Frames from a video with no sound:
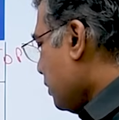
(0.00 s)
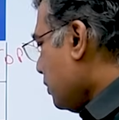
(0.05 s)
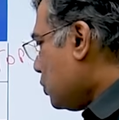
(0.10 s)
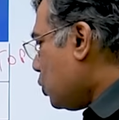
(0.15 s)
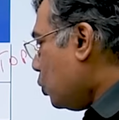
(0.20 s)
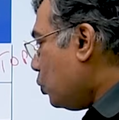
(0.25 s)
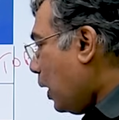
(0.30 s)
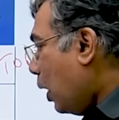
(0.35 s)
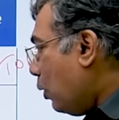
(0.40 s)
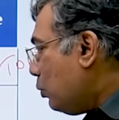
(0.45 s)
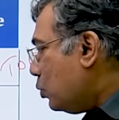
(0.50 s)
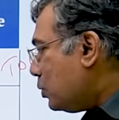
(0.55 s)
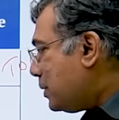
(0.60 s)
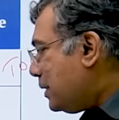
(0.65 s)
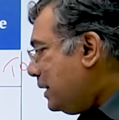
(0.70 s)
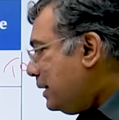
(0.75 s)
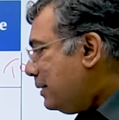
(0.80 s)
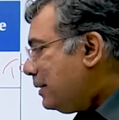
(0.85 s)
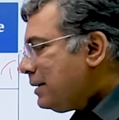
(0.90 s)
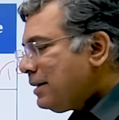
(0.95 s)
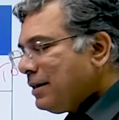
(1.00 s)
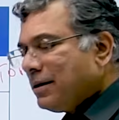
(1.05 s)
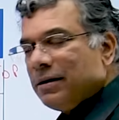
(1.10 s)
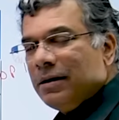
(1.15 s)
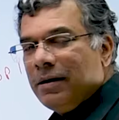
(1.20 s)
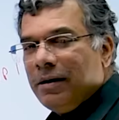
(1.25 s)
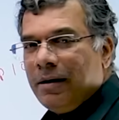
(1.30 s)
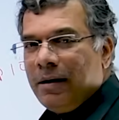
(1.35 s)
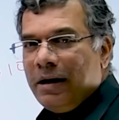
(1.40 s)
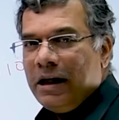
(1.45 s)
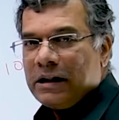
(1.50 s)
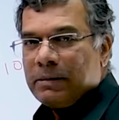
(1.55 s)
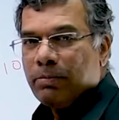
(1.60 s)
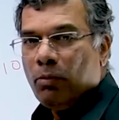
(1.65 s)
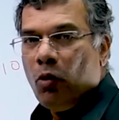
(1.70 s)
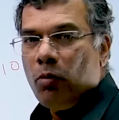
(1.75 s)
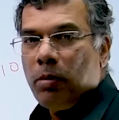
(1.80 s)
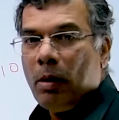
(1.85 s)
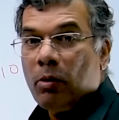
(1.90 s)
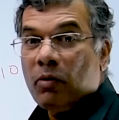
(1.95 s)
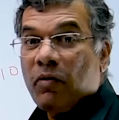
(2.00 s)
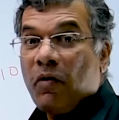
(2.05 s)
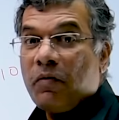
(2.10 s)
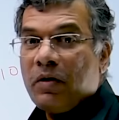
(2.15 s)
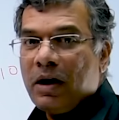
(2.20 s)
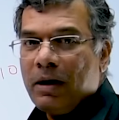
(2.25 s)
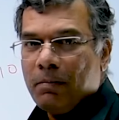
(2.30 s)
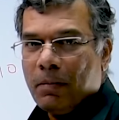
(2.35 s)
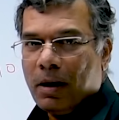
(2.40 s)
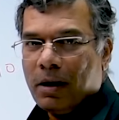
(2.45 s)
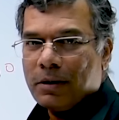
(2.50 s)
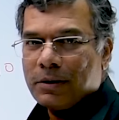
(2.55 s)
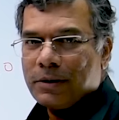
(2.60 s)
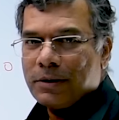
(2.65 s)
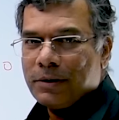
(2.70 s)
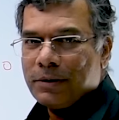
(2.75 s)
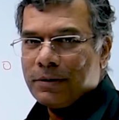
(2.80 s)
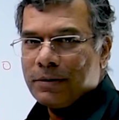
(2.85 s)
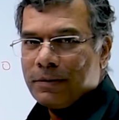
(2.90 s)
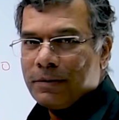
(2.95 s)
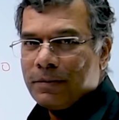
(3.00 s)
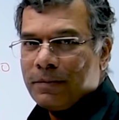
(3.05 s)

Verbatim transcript: So now you see this, it's moved about 15 marks.